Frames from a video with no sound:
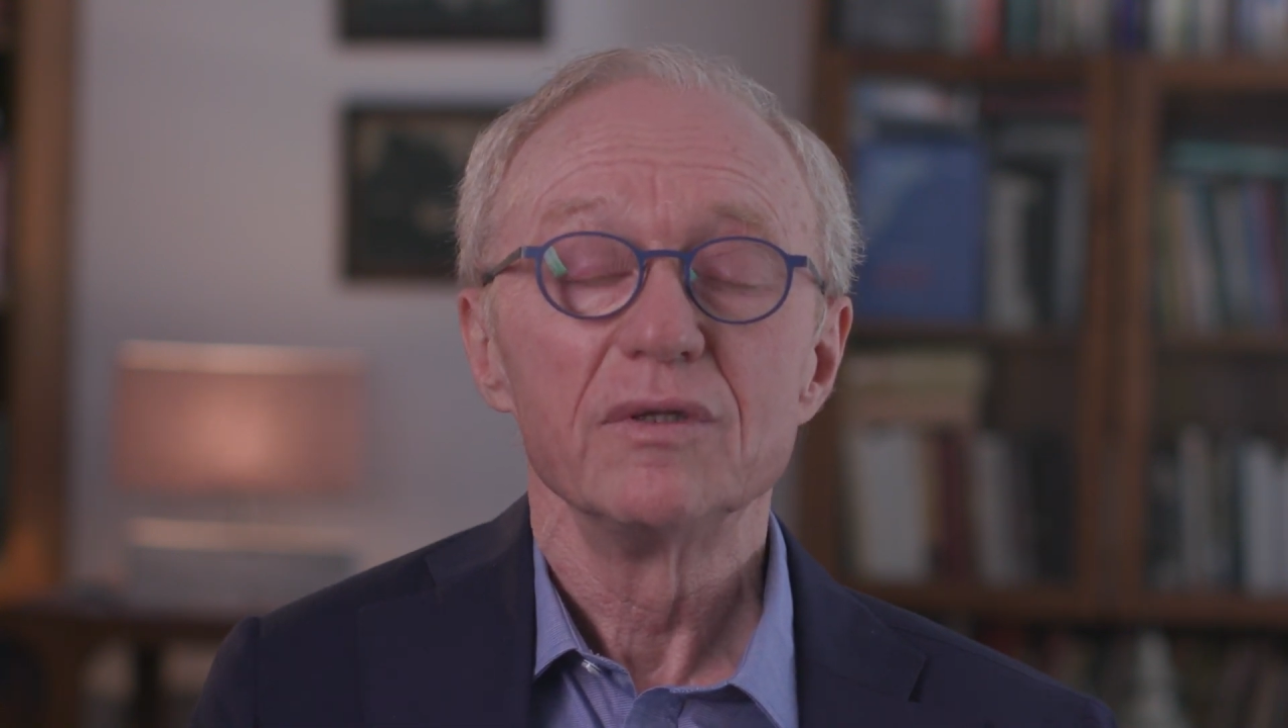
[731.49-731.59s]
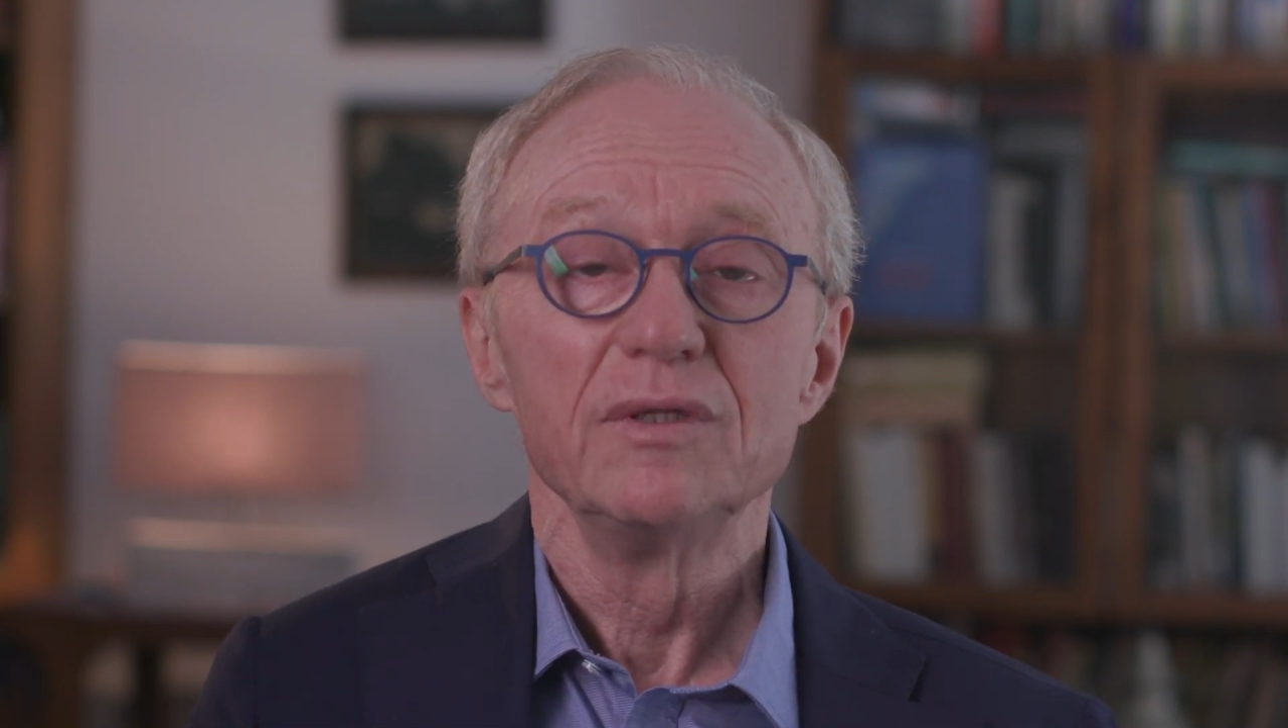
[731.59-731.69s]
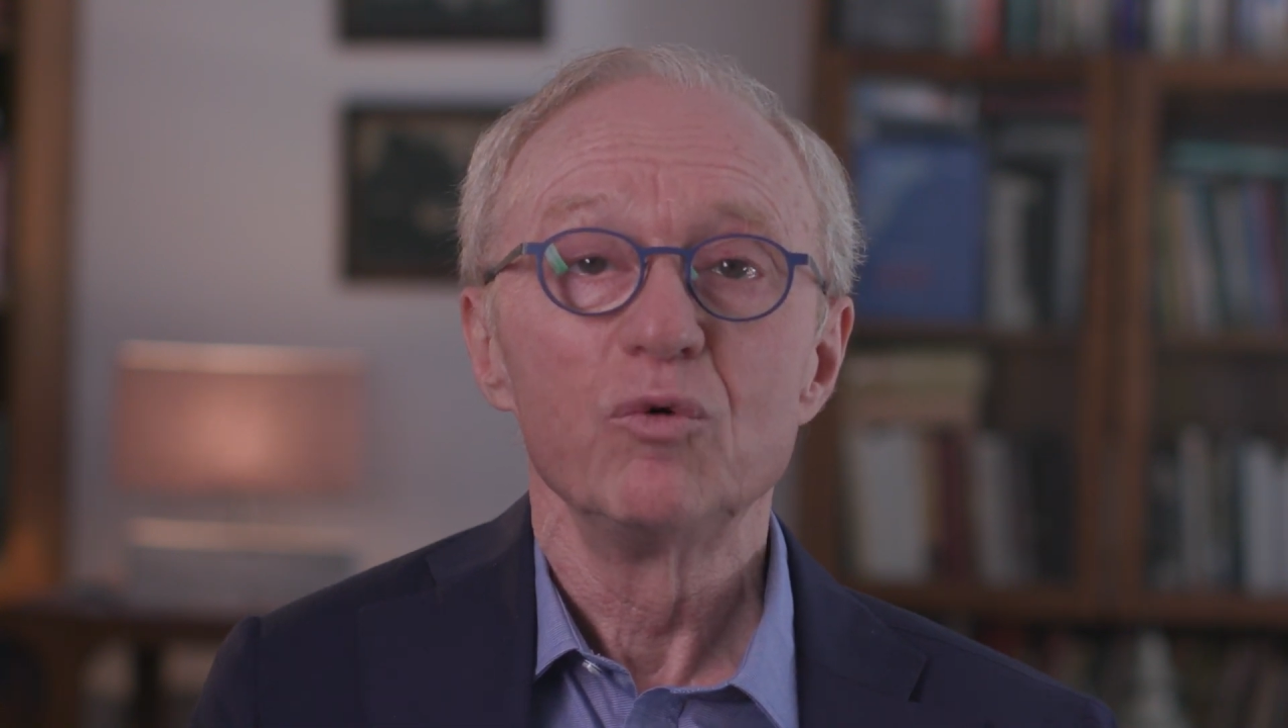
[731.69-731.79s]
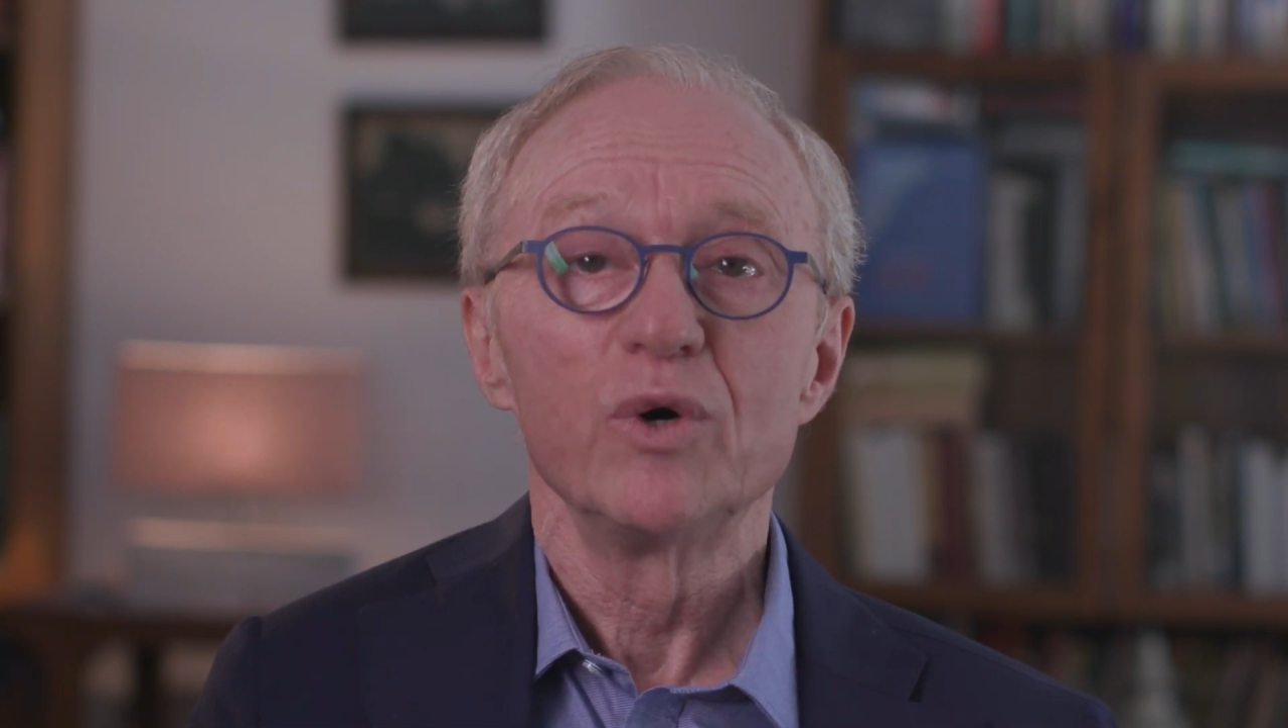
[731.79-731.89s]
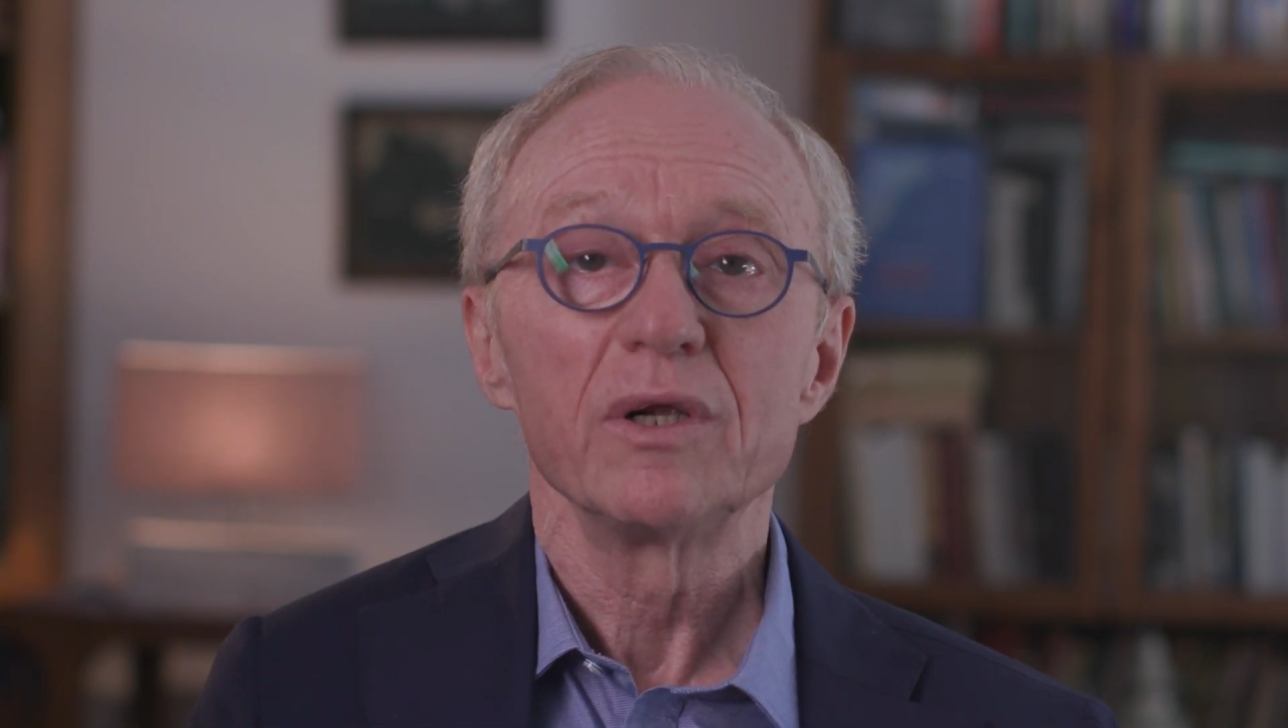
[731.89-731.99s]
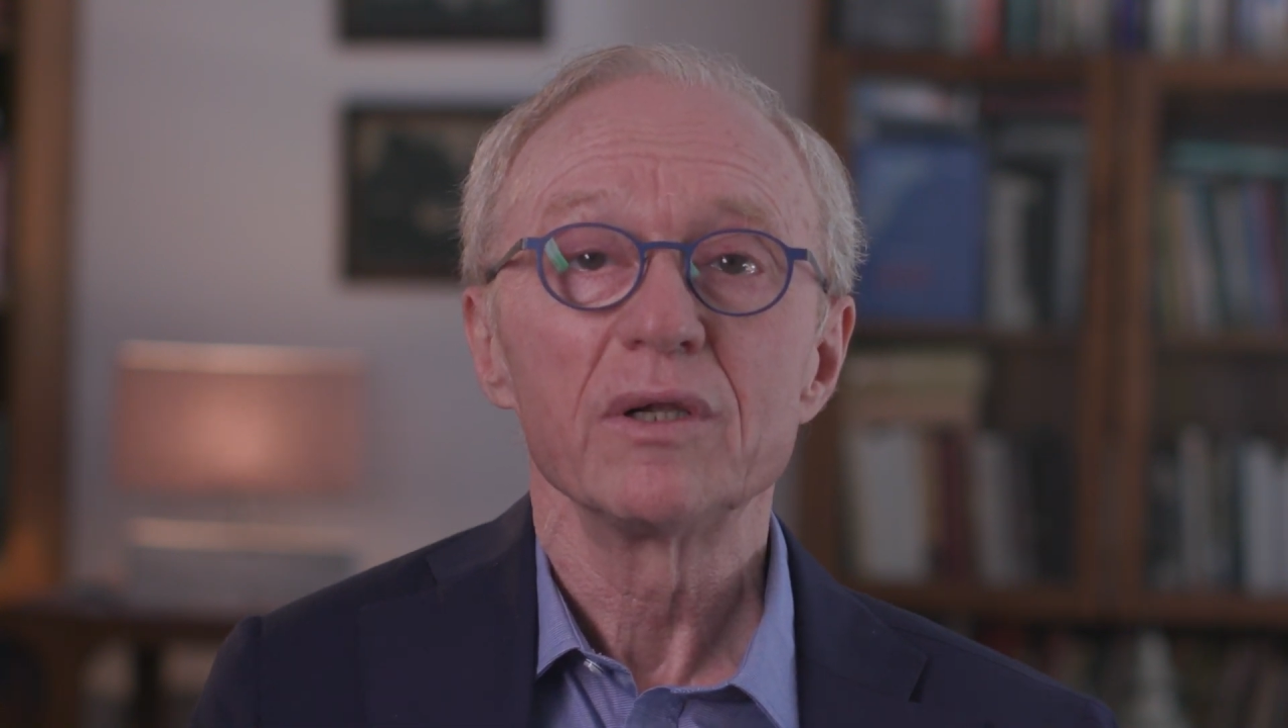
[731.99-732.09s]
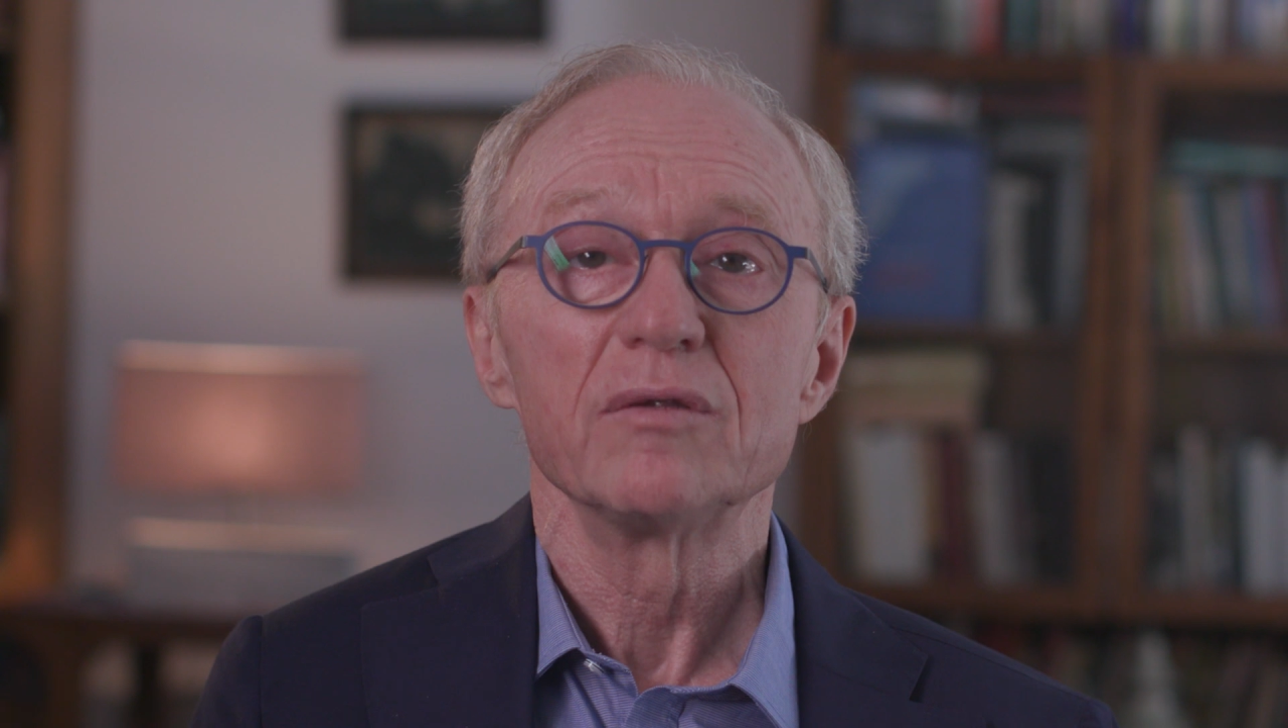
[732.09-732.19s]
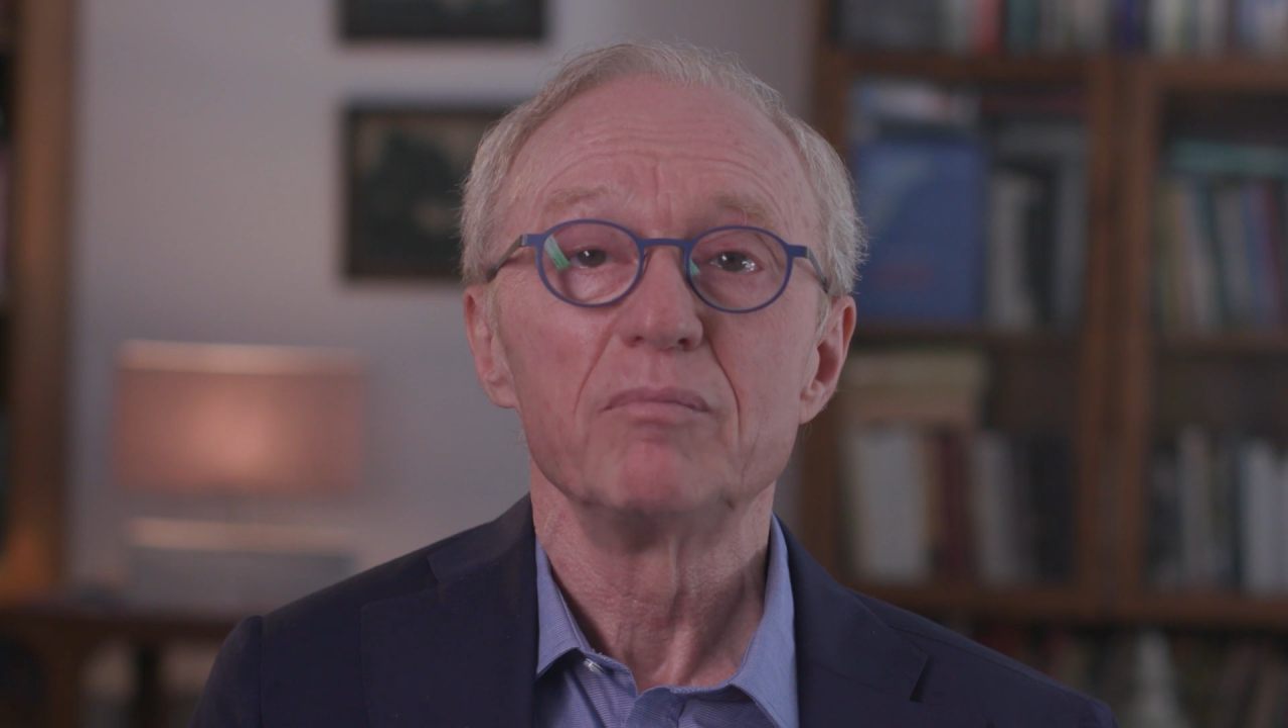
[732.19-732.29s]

the world